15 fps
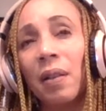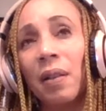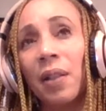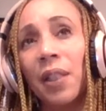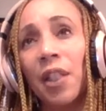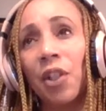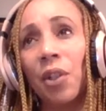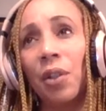
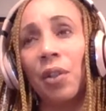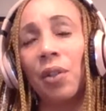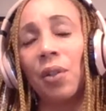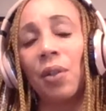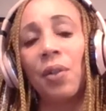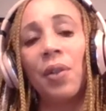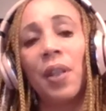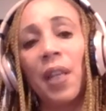Do
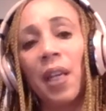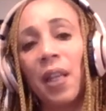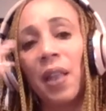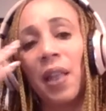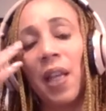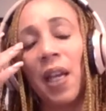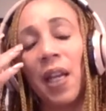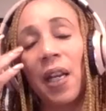you think
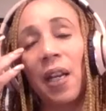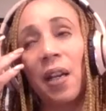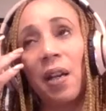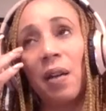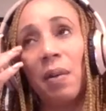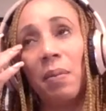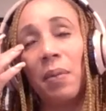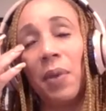
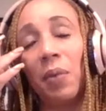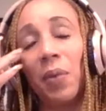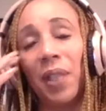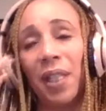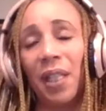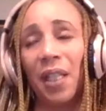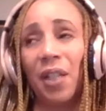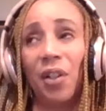that was
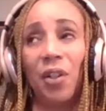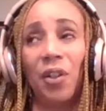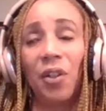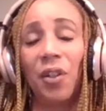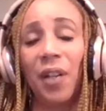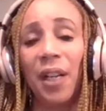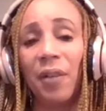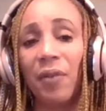it in
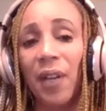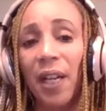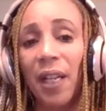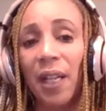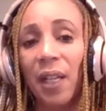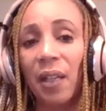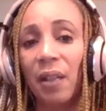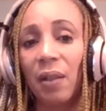her
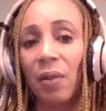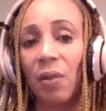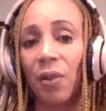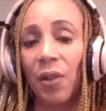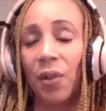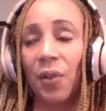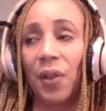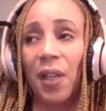handwriting, or do
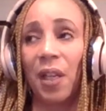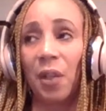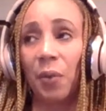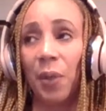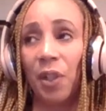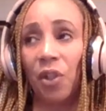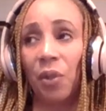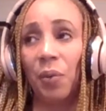you think
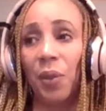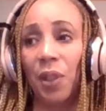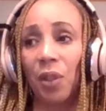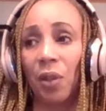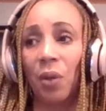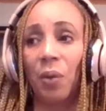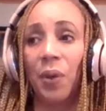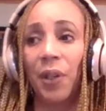she was
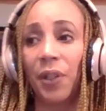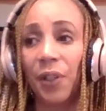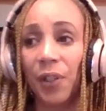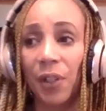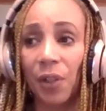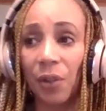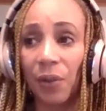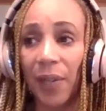coerced
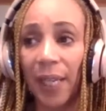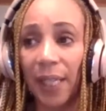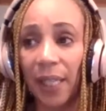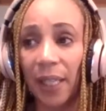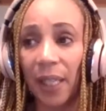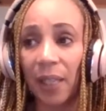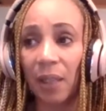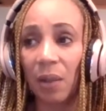into writing
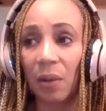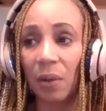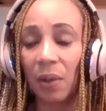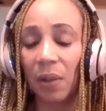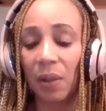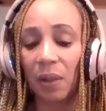that note?